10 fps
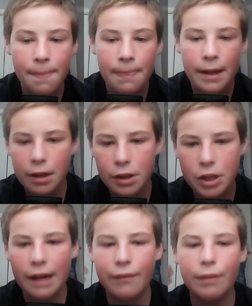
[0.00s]
They're just
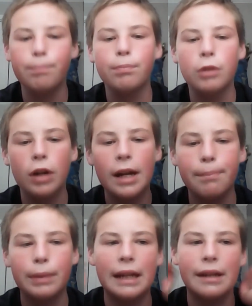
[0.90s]
going to have a great
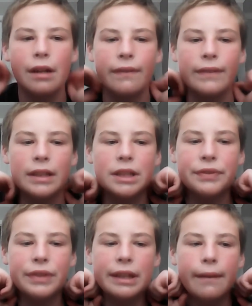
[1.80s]
blend
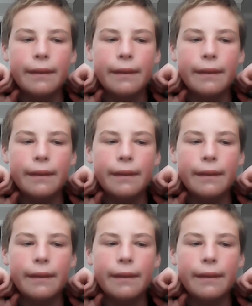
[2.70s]
offensively.